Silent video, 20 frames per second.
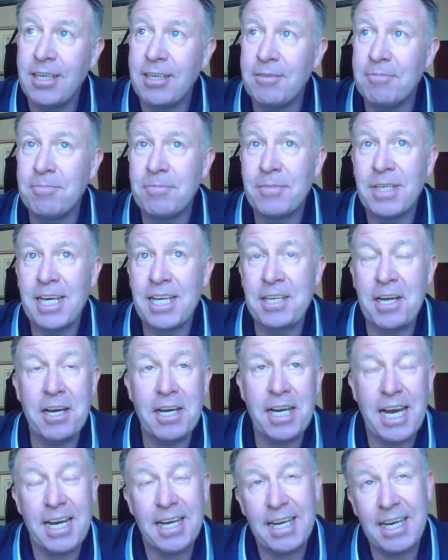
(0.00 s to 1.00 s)
And
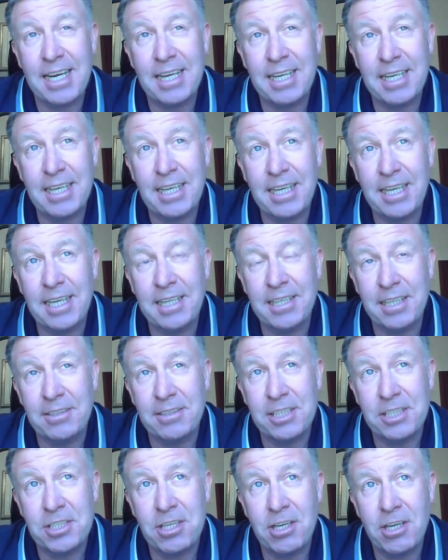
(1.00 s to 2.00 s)

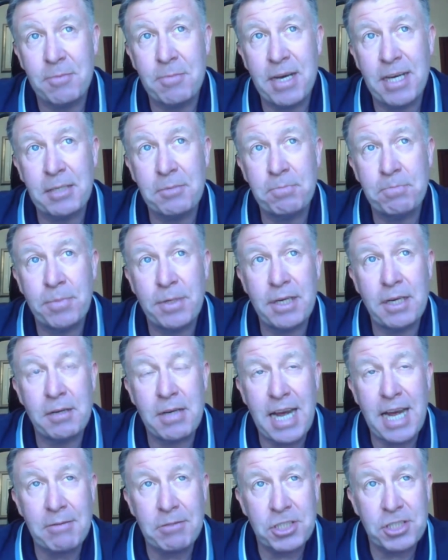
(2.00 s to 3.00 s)
at the time, I
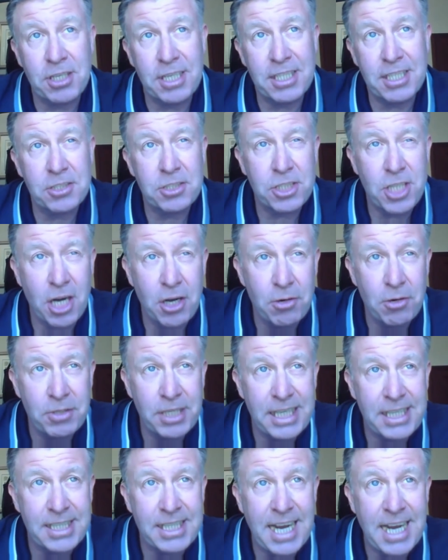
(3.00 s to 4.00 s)
outside of
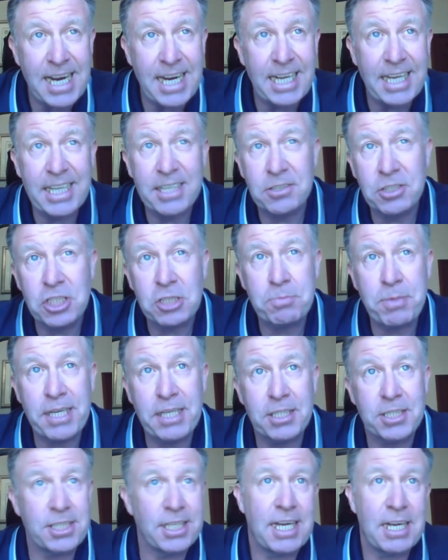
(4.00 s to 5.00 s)
Tony, Daly, and
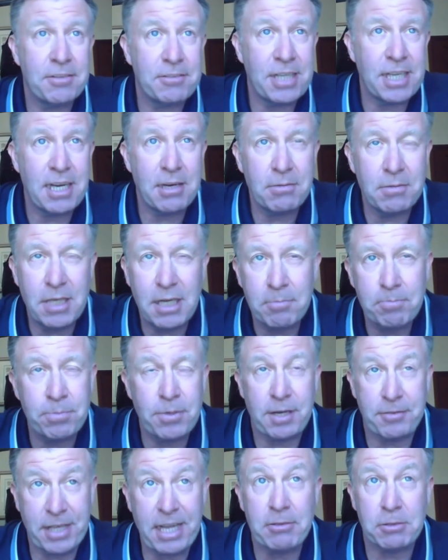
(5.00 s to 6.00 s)
Spinksy, I think
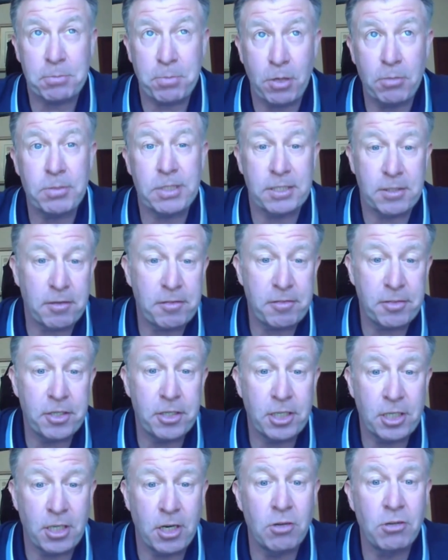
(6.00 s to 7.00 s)
I was probably the
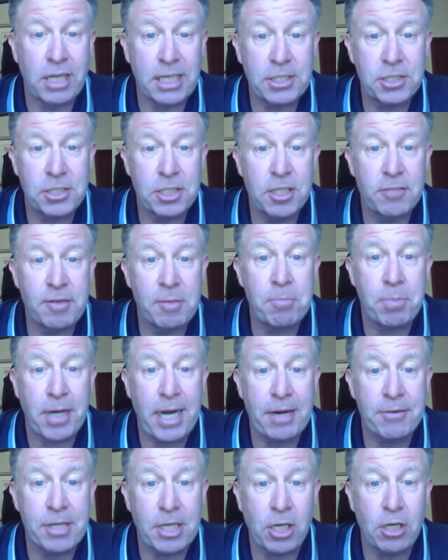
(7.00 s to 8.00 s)
3rd longest-serving
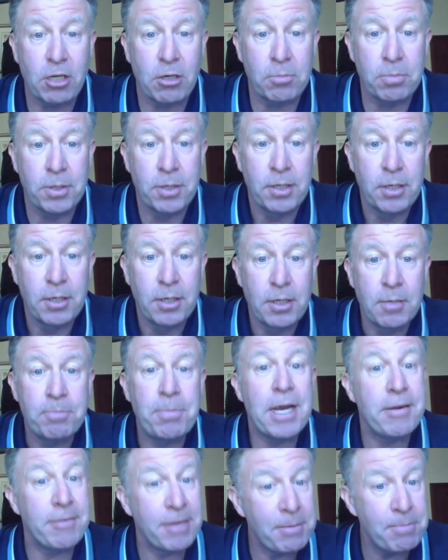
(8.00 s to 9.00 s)
player of the club.
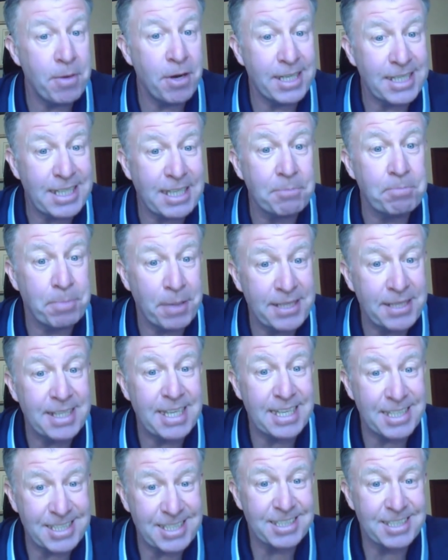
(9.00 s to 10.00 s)
Bearing in mind, I'd
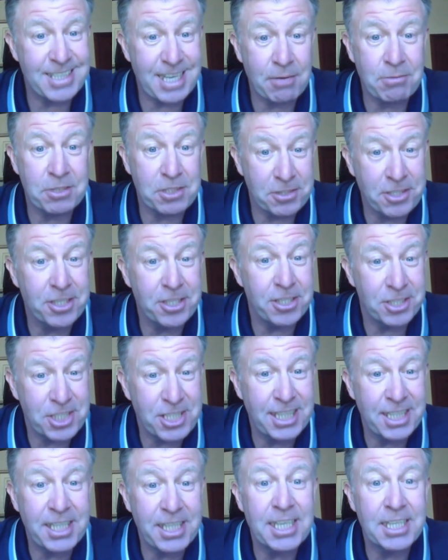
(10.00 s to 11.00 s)
been there since I was
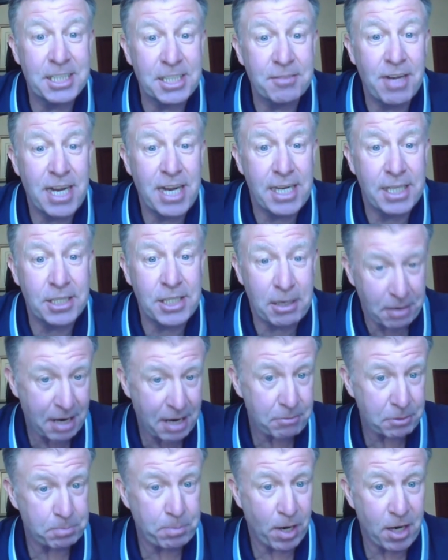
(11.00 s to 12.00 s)
13 years of age. I
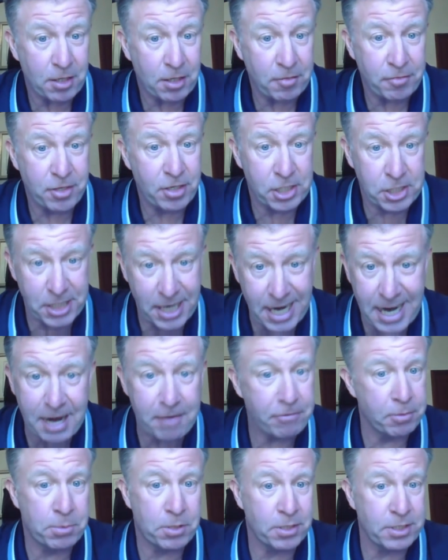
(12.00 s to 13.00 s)
was part of the furniture.
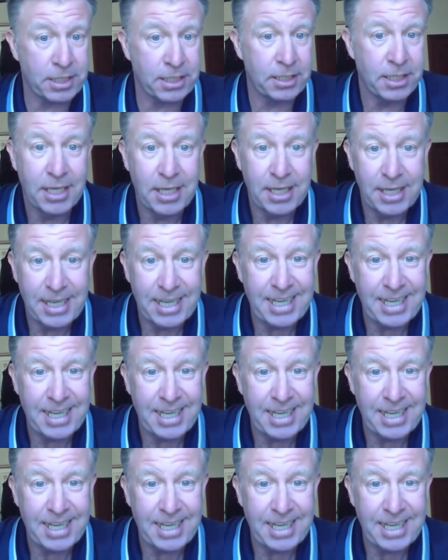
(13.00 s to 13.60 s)
Everybody